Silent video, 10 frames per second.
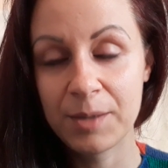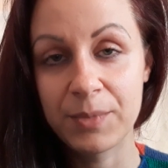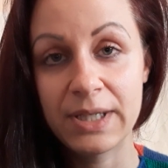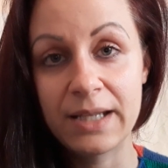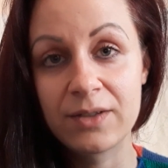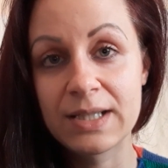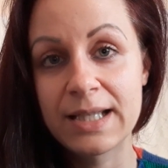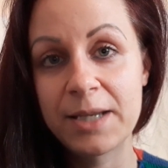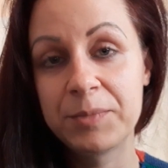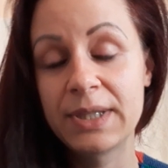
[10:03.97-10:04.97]
But at the
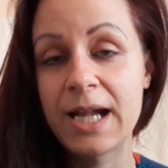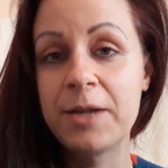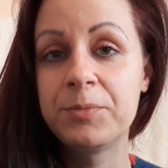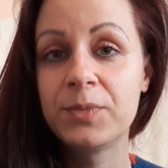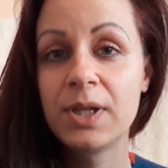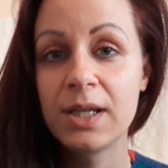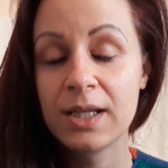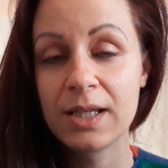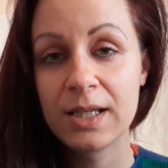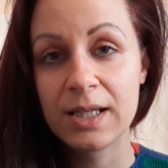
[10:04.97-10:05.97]
same time,
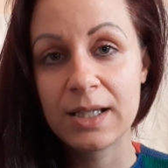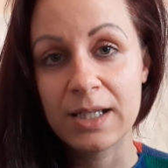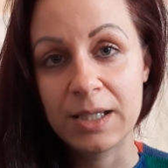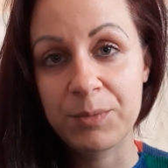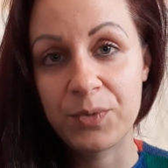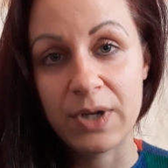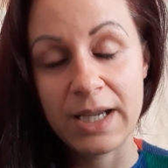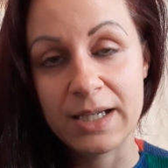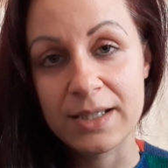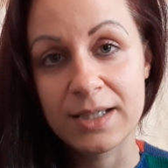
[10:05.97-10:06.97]

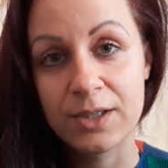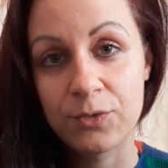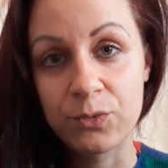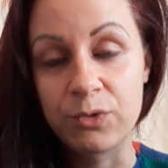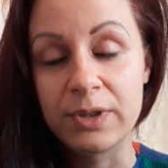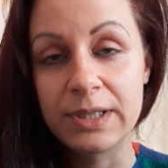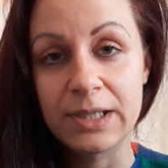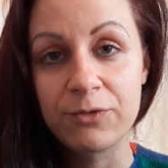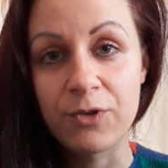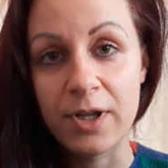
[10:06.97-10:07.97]
embrace the
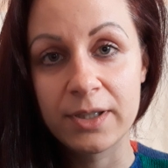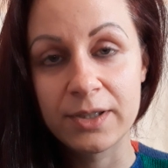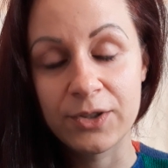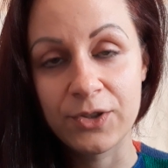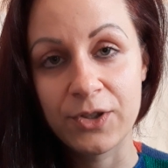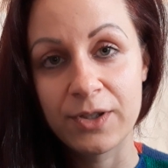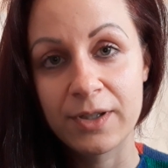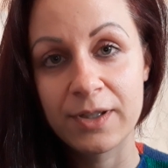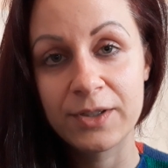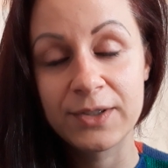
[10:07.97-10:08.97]
wounded one, the
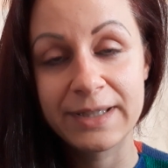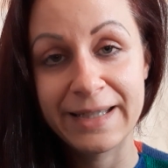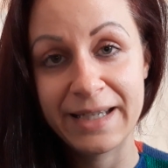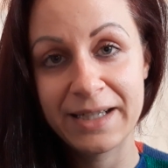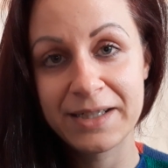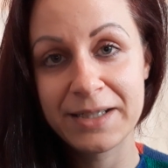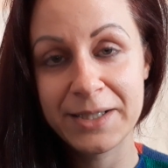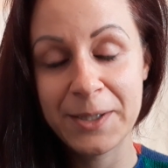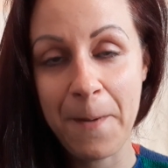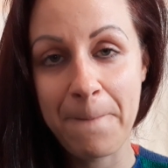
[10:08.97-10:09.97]
tears.